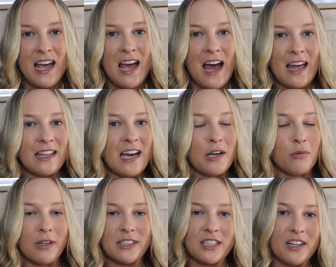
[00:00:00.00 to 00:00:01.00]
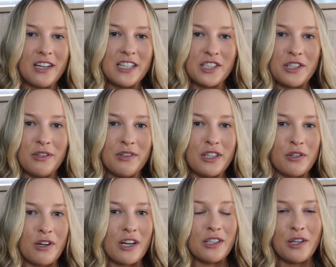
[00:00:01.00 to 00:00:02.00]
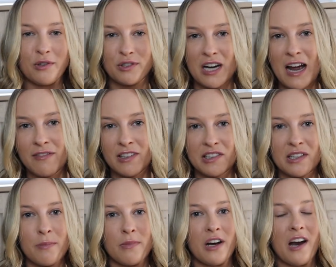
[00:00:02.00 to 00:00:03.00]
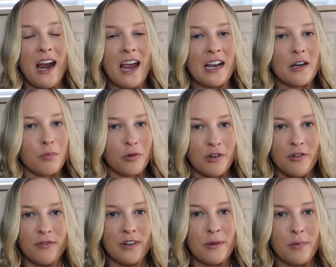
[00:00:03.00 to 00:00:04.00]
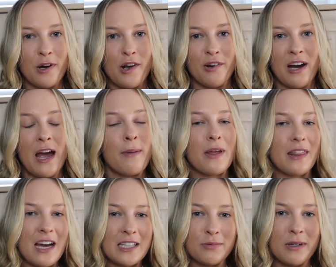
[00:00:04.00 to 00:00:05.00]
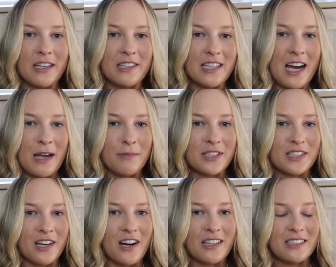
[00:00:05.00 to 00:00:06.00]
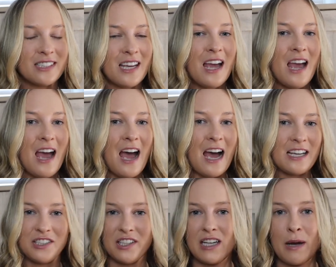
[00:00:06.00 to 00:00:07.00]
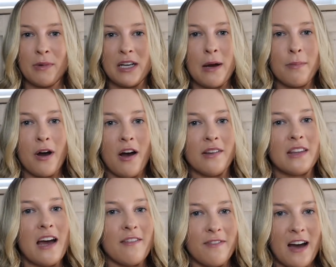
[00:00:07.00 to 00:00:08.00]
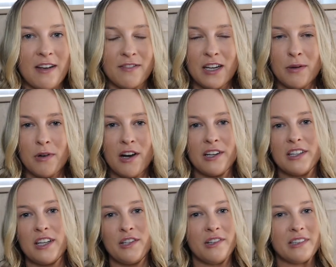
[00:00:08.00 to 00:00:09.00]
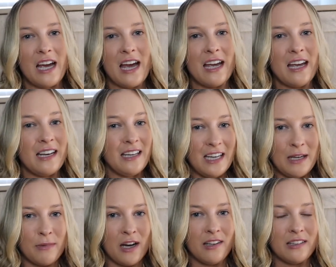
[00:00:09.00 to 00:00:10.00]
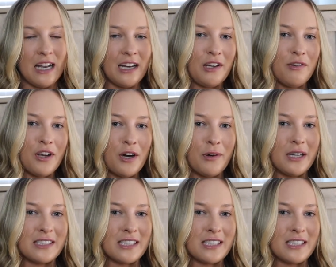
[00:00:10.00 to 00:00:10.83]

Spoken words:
and then once you're issued your known traveler number and approved for the program, that's when your time starts. As you're coming up on that 5-year mark, you'll get an email letting you know it's